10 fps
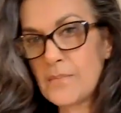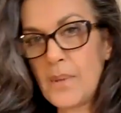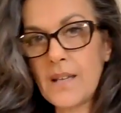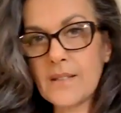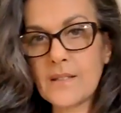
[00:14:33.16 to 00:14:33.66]

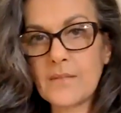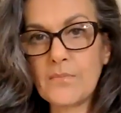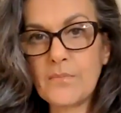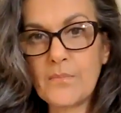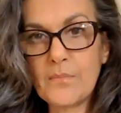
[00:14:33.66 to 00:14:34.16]
past and
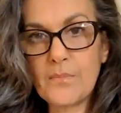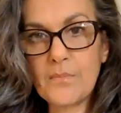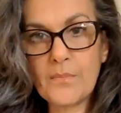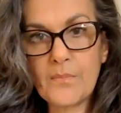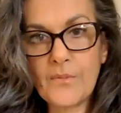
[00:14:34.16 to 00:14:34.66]

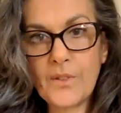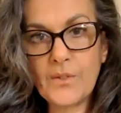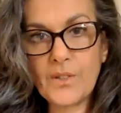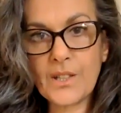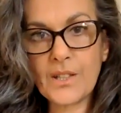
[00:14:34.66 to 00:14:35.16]

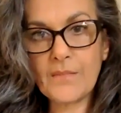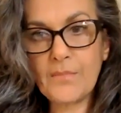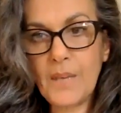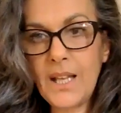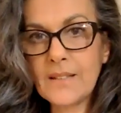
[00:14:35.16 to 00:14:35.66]
future.
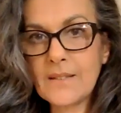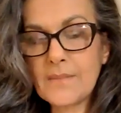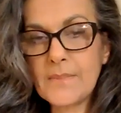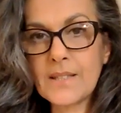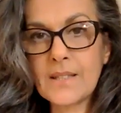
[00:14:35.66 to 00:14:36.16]

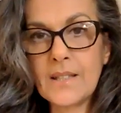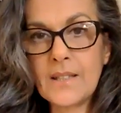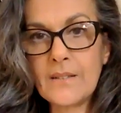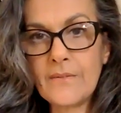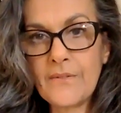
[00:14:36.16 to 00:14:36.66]
Balance, masculine
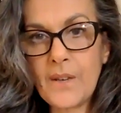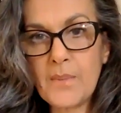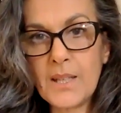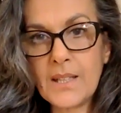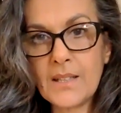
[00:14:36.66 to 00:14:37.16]
and
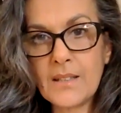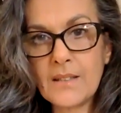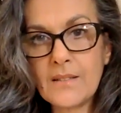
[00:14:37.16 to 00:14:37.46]
feminine.